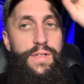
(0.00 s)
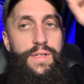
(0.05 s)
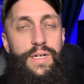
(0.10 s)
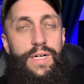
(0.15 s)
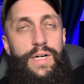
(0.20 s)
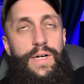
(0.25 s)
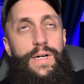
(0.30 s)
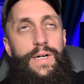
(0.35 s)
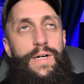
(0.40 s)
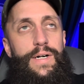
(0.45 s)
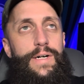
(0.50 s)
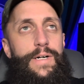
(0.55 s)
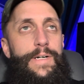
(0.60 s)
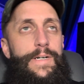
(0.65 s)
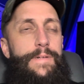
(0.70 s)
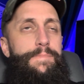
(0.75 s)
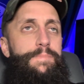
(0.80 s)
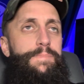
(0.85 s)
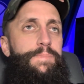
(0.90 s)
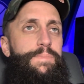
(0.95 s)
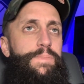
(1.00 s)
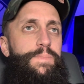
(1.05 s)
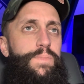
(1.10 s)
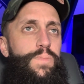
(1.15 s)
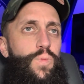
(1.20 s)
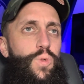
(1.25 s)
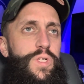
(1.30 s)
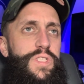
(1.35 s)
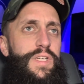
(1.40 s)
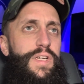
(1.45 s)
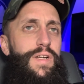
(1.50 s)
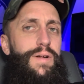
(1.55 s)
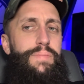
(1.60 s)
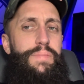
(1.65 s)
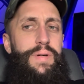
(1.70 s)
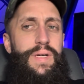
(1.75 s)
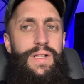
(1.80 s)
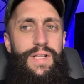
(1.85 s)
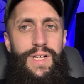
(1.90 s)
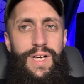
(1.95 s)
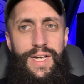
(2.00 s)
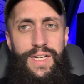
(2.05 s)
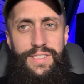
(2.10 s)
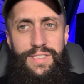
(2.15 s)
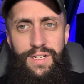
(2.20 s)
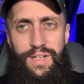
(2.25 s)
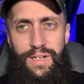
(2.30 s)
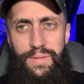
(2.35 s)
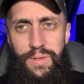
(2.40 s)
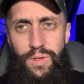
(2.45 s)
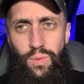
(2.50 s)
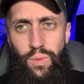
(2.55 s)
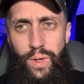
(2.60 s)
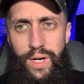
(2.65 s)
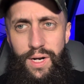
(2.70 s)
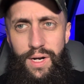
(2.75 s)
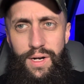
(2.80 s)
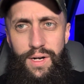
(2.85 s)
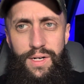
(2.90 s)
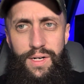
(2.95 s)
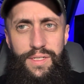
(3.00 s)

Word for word: Um, what's it going to be like? Is it going to be weird?